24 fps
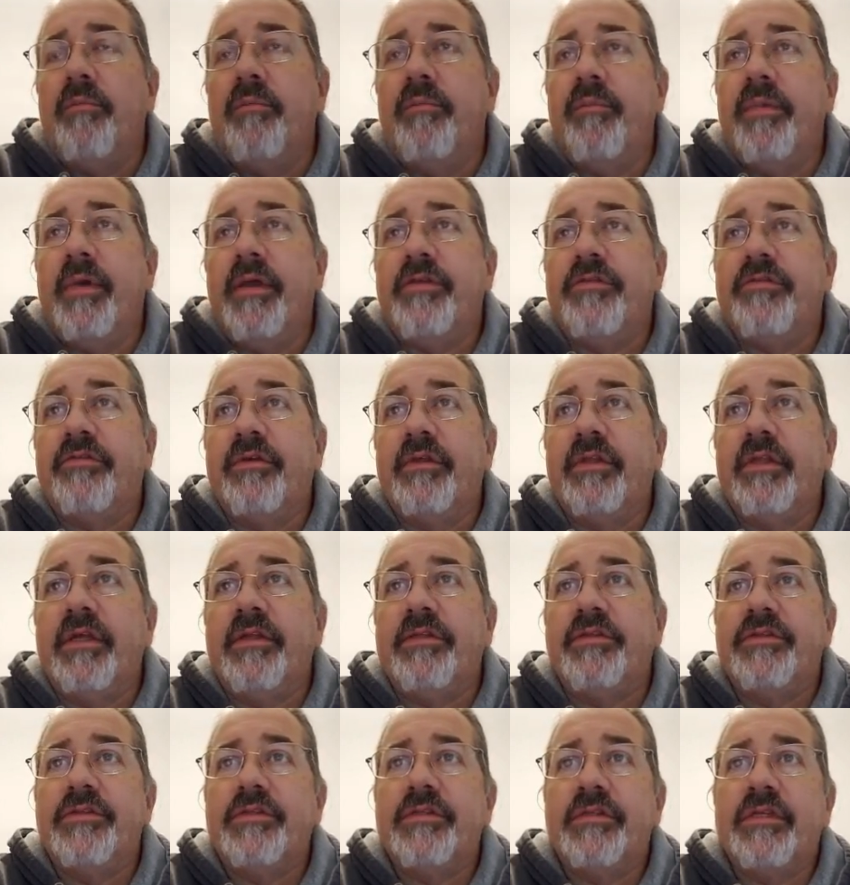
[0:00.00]
basically
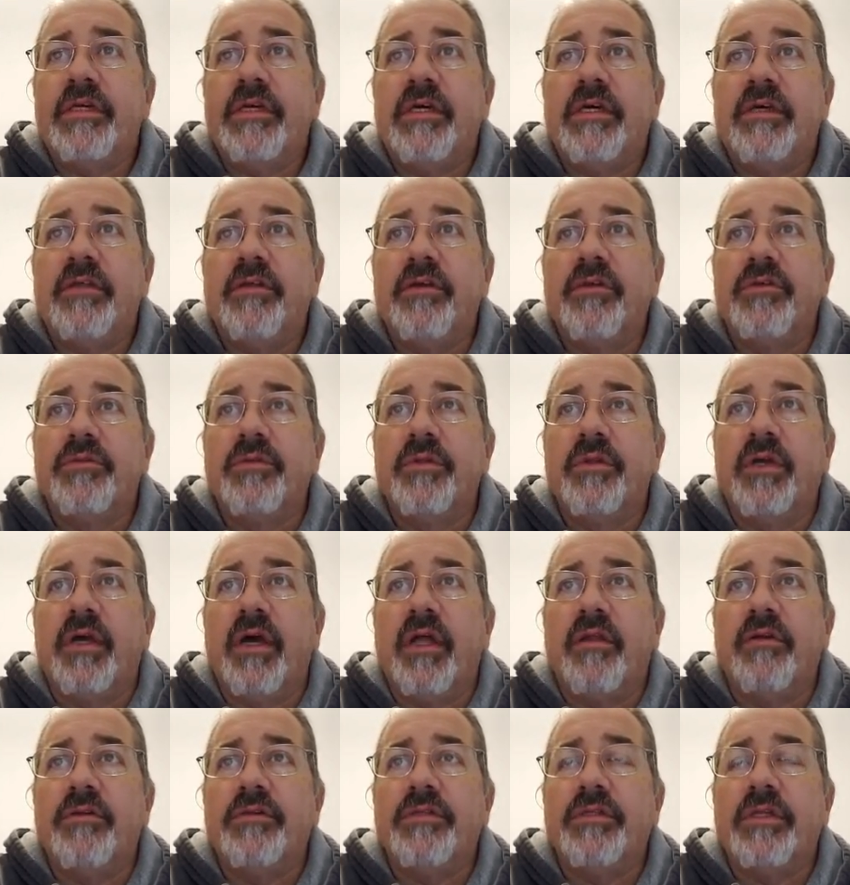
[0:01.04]
that's those were the
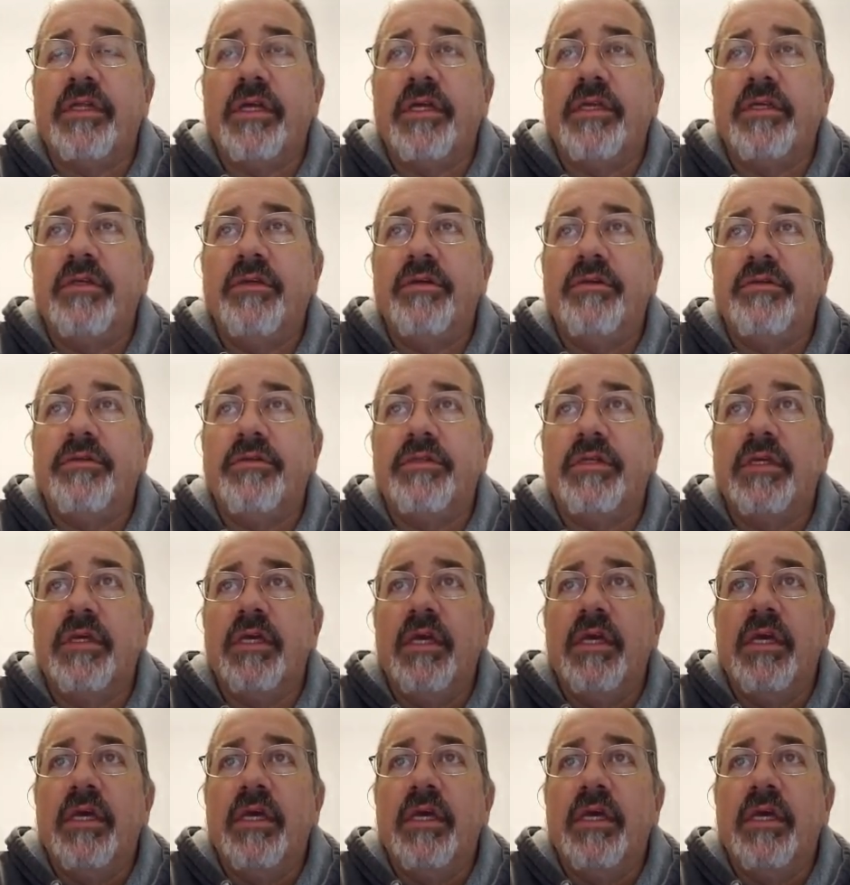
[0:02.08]
colors that I used.